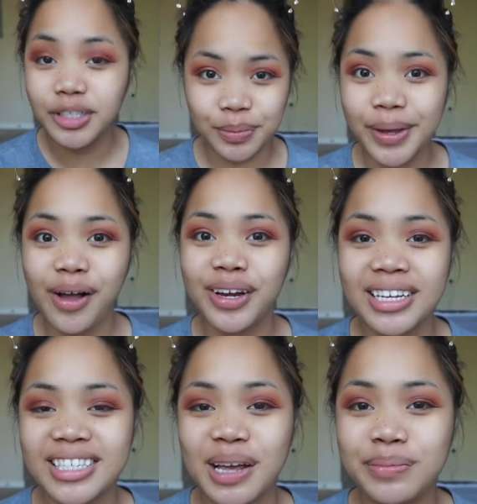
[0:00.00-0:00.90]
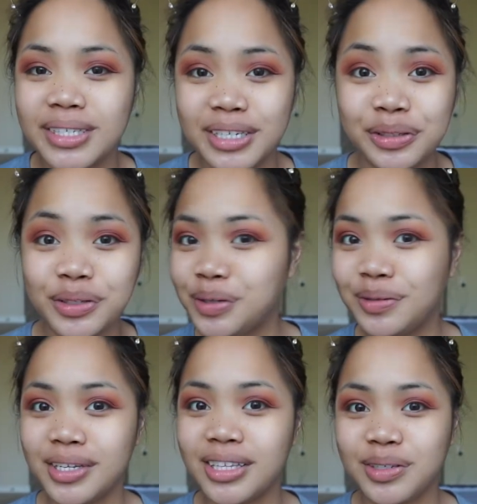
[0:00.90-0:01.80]
To be honest, I'm still
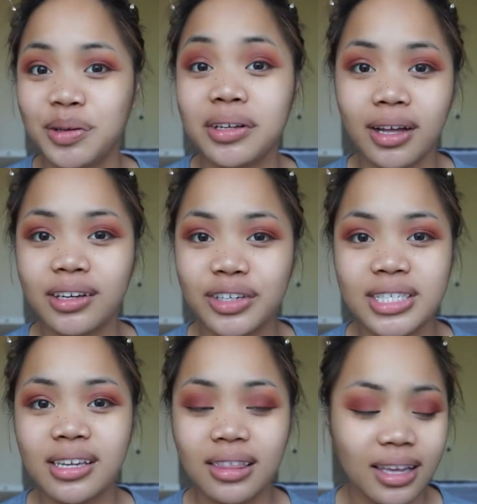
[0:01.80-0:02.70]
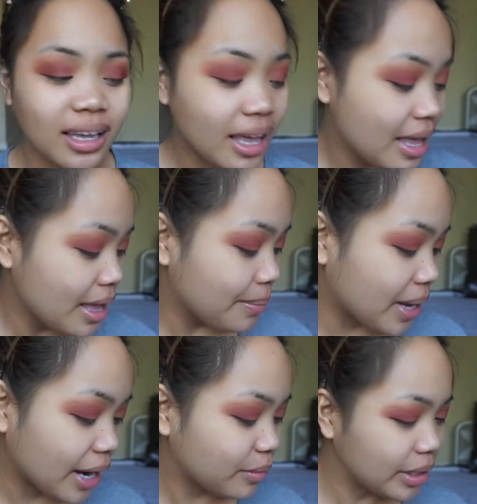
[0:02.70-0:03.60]
new to this whole cut creasing thing,
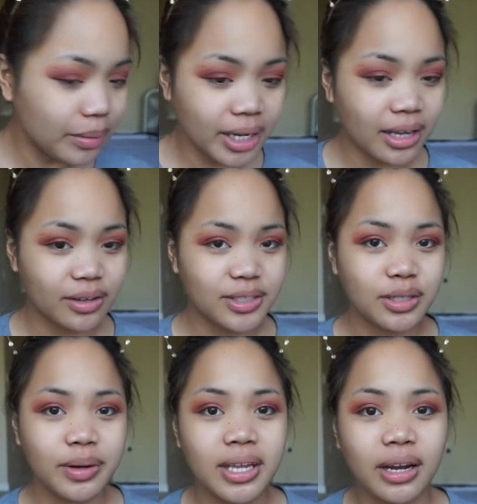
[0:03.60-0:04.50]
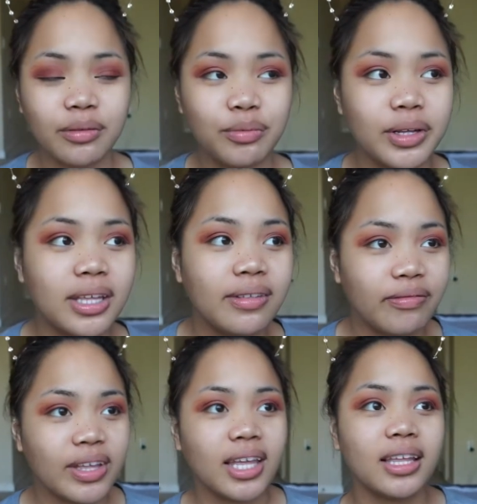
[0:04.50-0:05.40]
but I really want to get used to it, and I really
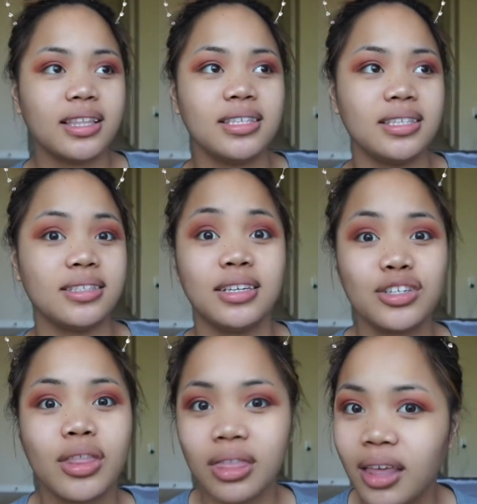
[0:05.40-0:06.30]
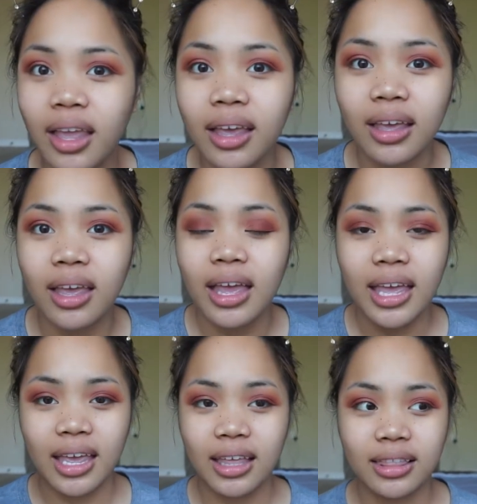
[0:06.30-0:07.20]
feel like this is such a thing
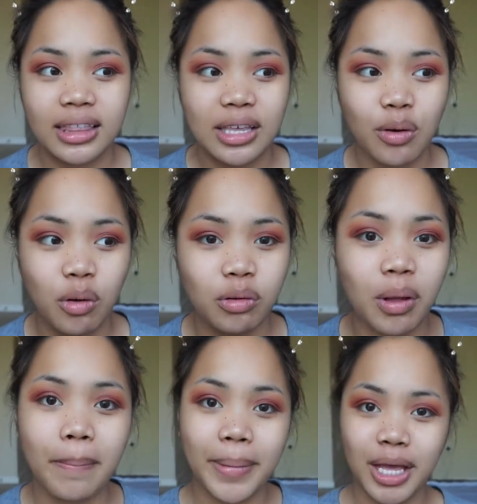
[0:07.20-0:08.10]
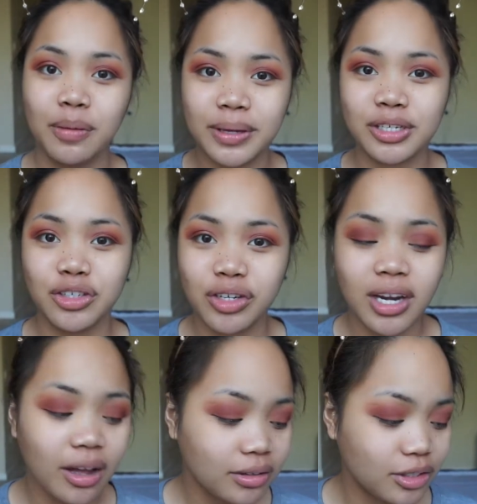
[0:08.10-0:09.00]
in the whole makeup industry
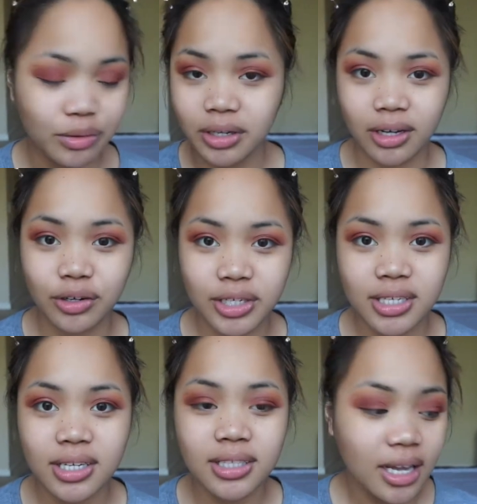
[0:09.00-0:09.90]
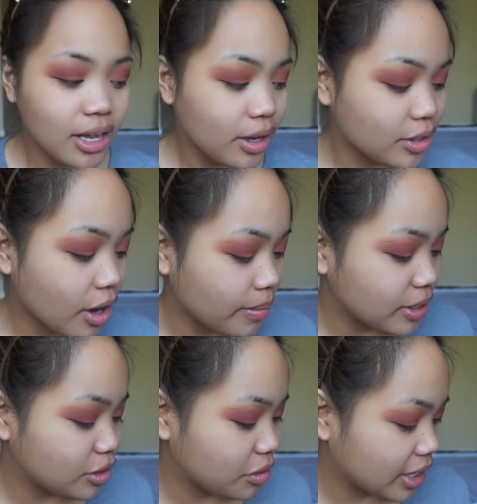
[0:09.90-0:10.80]
now, doing cut creases. So I've
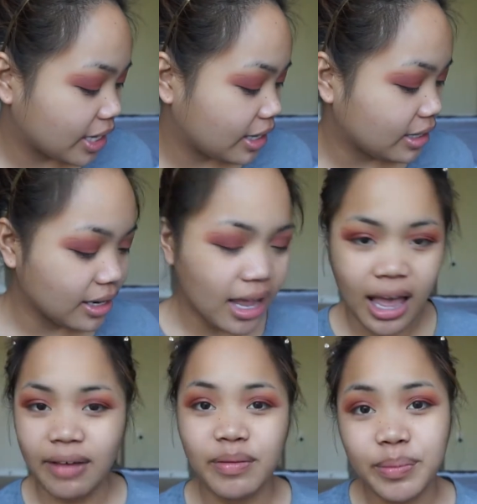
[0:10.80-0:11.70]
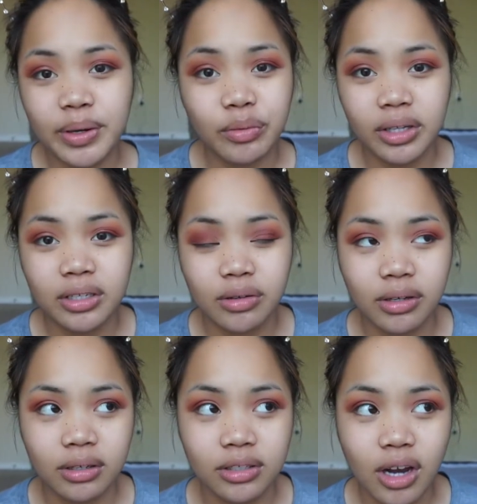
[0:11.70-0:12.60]
been doing it, I haven't been really doing
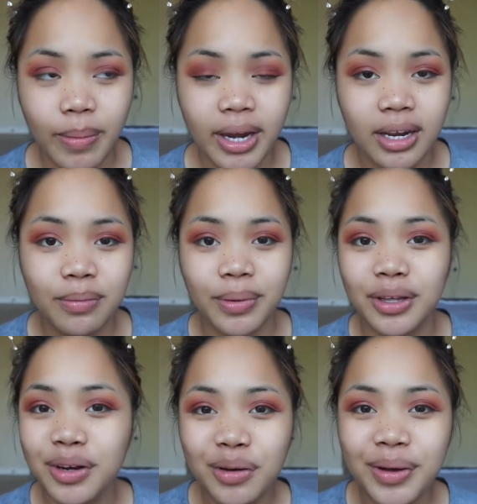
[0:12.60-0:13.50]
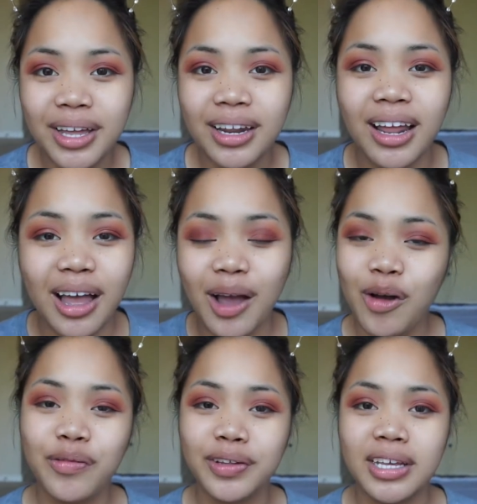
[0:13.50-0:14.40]
a good job at it, but you know what?
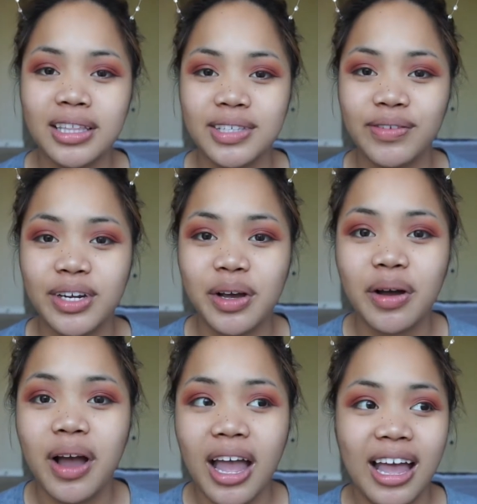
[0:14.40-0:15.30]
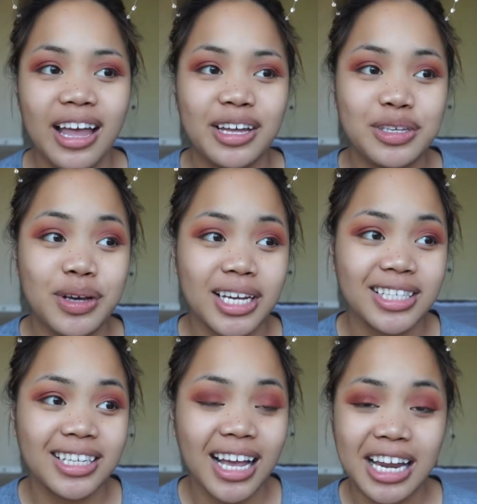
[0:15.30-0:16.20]
Hopefully in this video, you
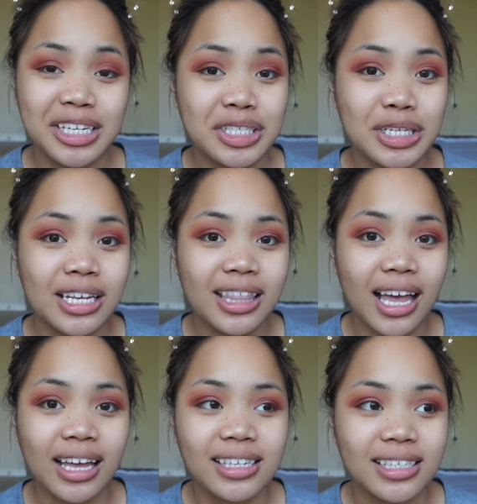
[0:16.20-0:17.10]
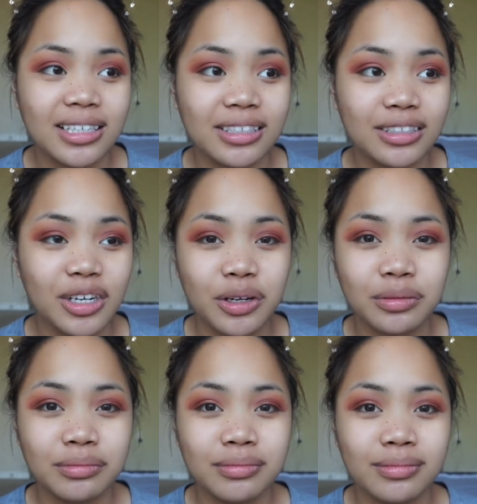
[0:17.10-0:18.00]
guys can kind of see that, you
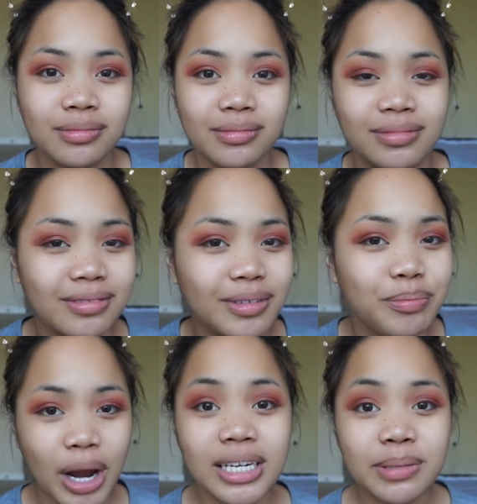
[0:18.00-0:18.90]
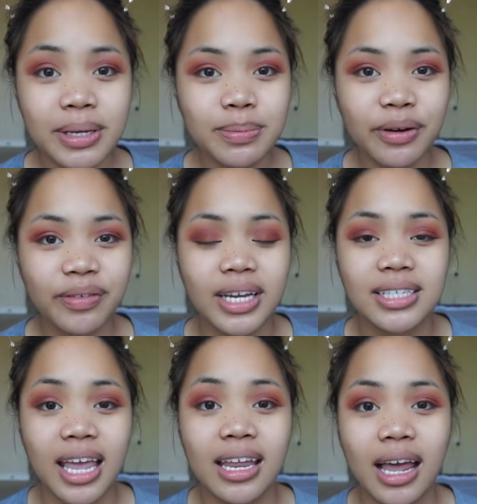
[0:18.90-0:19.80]
know, practice makes
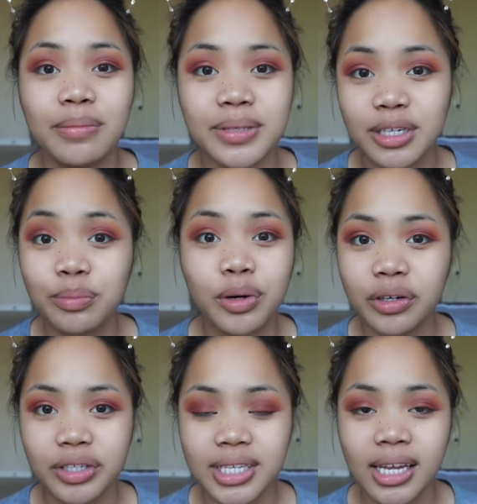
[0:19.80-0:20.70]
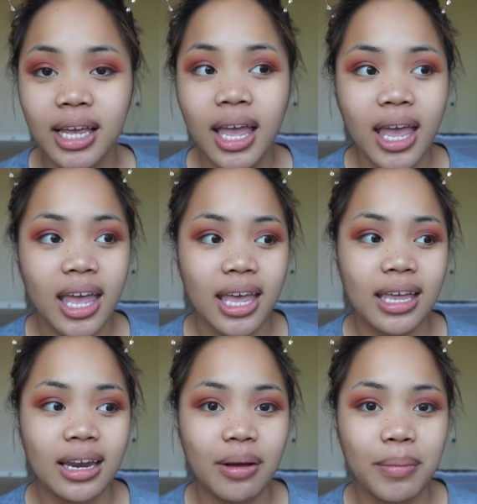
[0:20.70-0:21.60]
perfect, and I'm still progressing
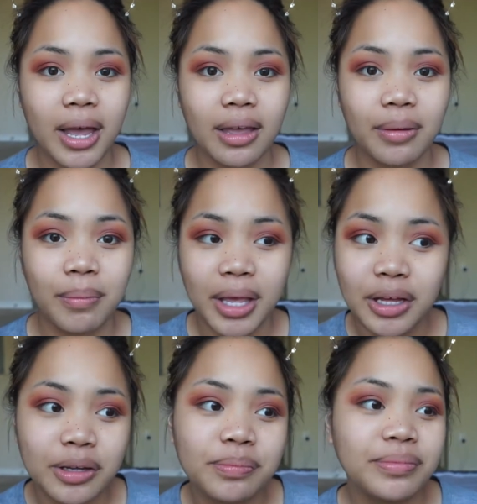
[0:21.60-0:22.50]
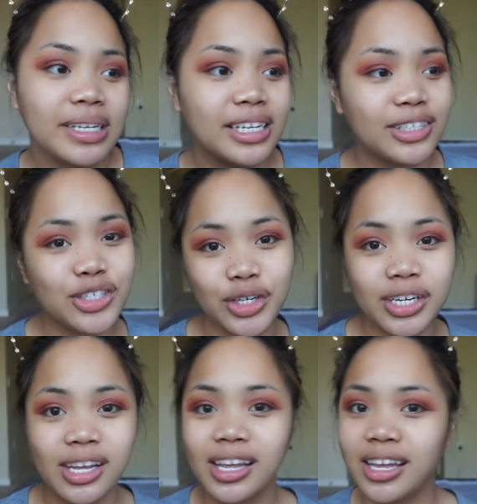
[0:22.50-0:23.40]
in my makeup
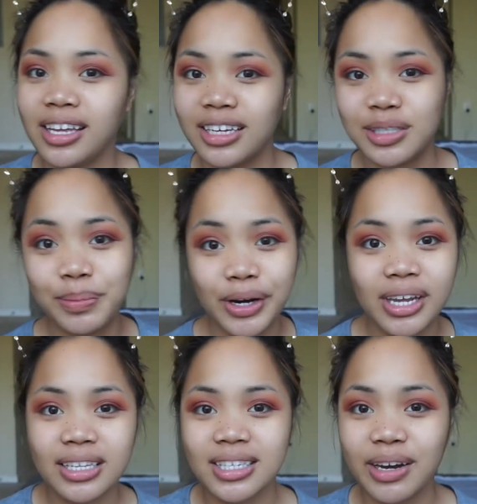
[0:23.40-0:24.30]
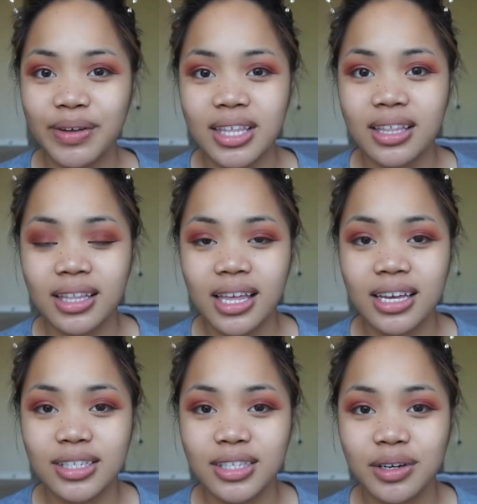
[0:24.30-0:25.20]
journey, experience, and everything like
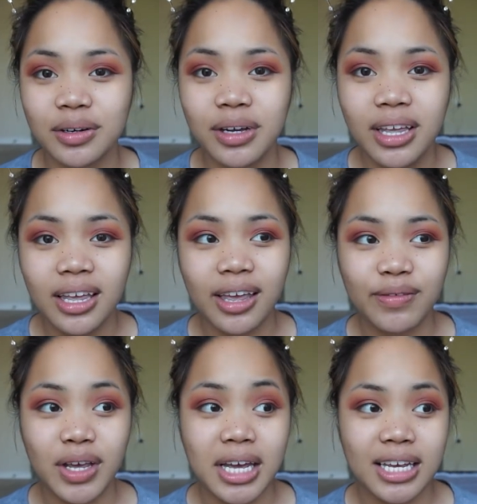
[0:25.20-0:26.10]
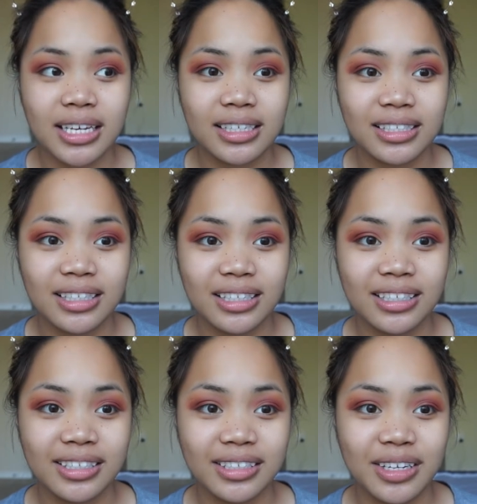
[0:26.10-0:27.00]
that. So if you guys,
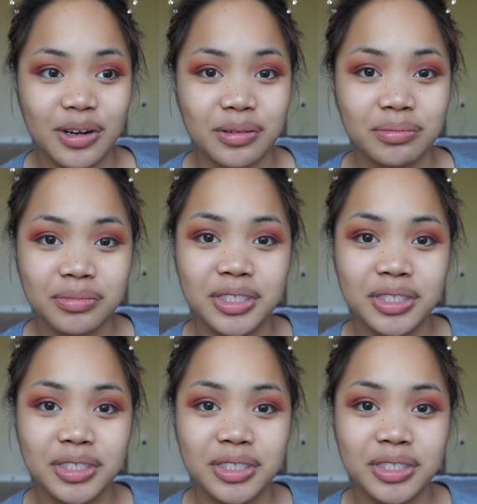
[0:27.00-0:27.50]
you know,